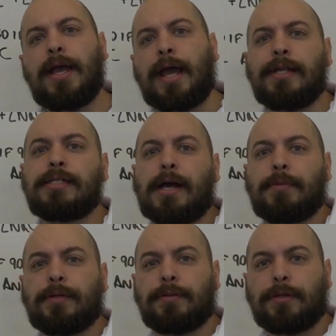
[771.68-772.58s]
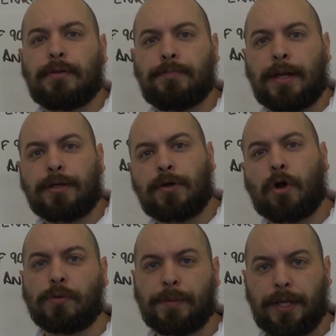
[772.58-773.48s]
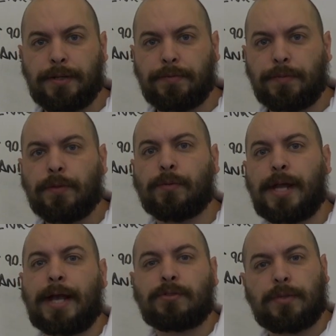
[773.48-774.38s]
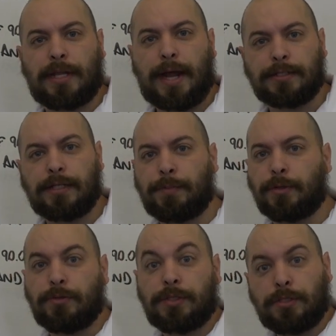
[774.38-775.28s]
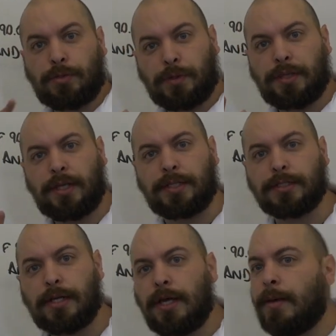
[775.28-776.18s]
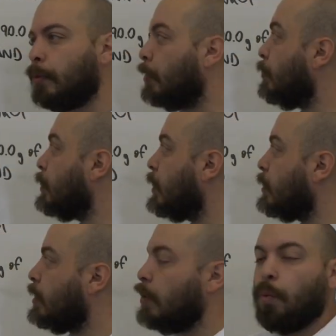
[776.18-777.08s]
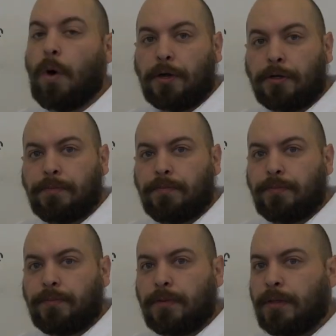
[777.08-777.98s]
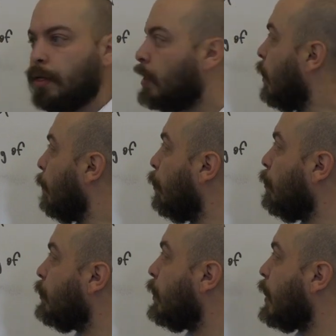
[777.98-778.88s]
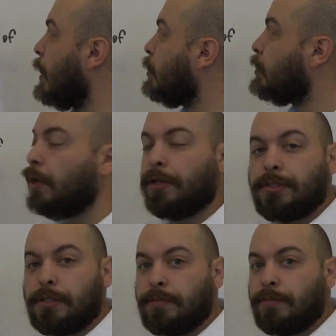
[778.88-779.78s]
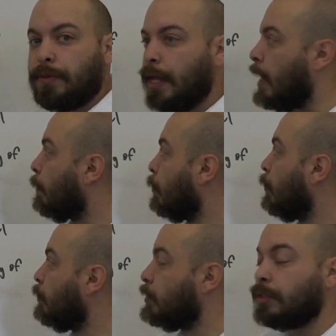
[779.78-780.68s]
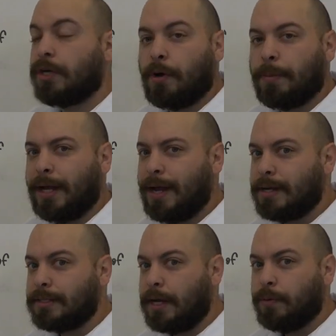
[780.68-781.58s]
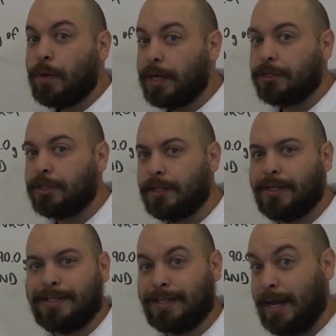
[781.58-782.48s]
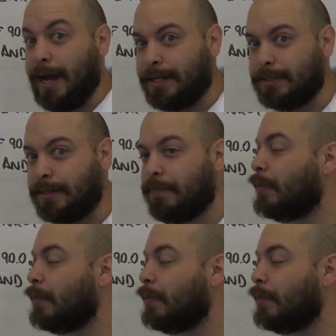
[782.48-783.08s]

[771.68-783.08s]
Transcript: anytime a, metal carbonate reacts with an acid, it produces three things. Produces water, produces a salt, and it produces carbon dioxide, which is a gas.